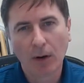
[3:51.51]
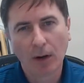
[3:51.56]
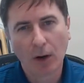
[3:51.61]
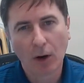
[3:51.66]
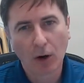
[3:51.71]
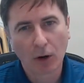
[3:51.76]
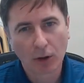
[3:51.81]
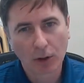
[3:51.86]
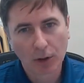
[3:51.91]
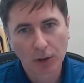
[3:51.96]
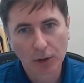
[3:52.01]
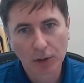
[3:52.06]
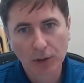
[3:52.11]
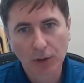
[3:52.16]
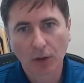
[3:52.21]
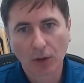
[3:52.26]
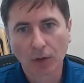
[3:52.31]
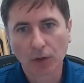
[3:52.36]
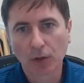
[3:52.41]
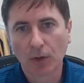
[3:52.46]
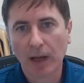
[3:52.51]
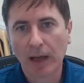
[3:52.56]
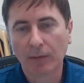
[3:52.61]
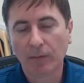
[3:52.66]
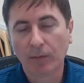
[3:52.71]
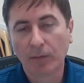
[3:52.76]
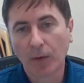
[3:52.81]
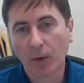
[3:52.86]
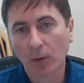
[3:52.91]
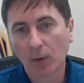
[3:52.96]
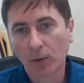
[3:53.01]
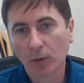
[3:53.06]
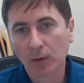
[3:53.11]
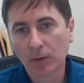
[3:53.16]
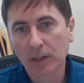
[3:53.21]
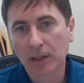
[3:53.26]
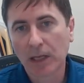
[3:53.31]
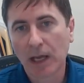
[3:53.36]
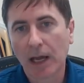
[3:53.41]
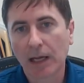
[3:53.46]
Ours also have
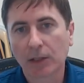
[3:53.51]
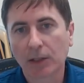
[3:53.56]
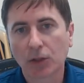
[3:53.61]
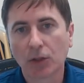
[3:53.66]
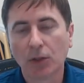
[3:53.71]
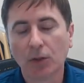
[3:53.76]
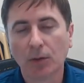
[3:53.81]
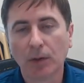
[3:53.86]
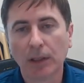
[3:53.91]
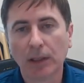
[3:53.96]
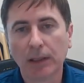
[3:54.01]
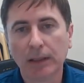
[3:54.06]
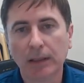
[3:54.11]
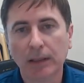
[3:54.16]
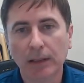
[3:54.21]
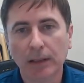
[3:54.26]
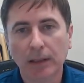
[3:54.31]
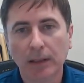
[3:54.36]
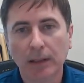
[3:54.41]
photos attached to it